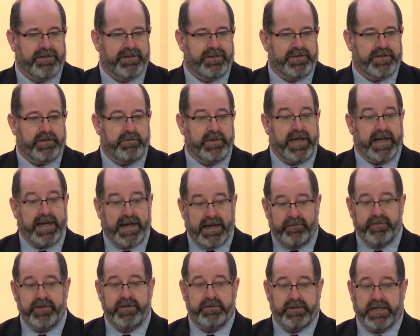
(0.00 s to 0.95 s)
So we
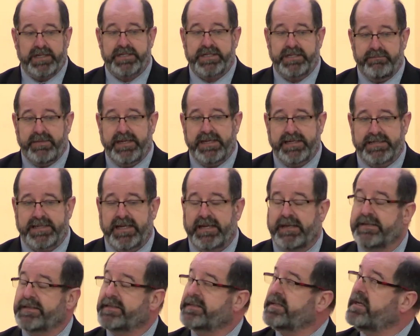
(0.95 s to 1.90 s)
have to actually make
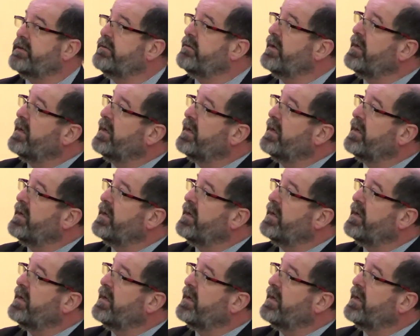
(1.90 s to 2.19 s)
sense. So